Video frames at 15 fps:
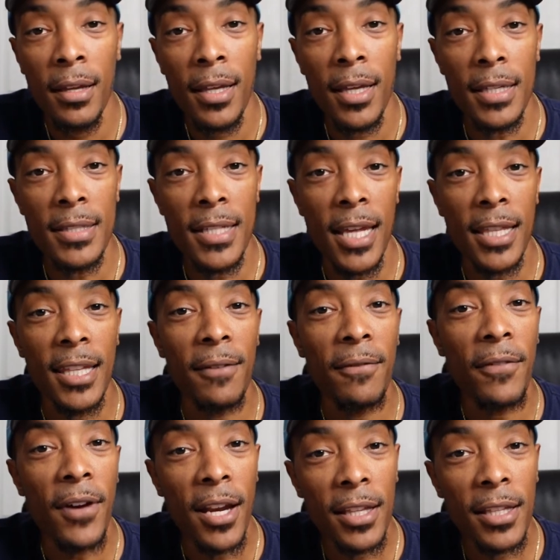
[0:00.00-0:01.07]
is that they
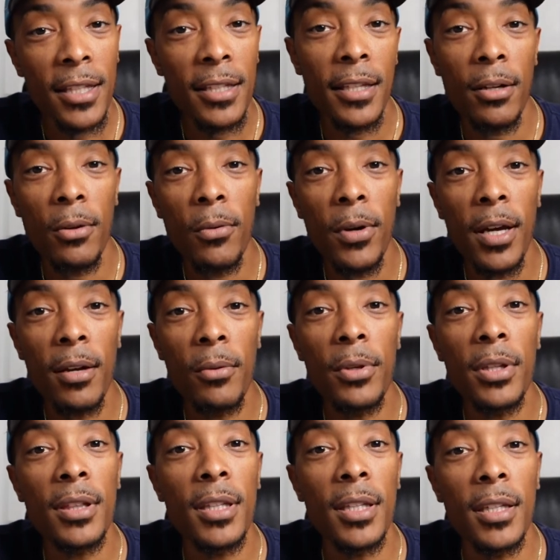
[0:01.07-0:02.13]
finally did away
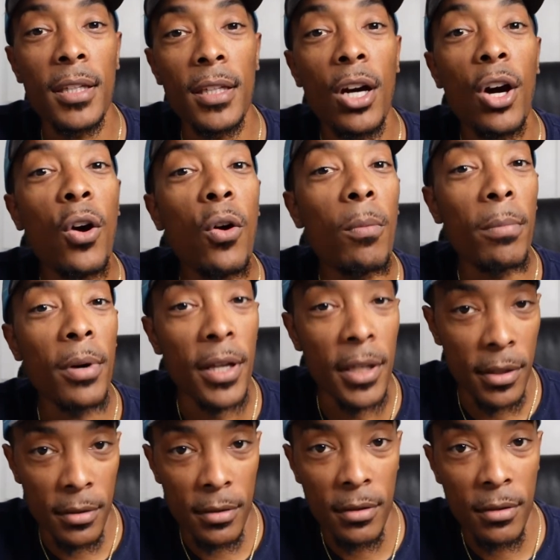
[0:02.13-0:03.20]
with the home button,
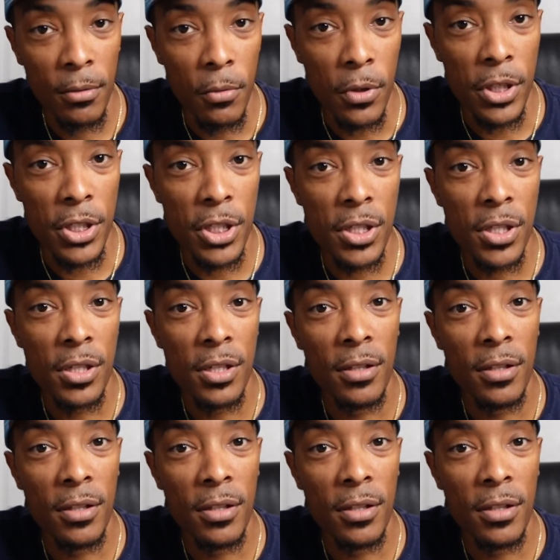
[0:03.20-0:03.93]
which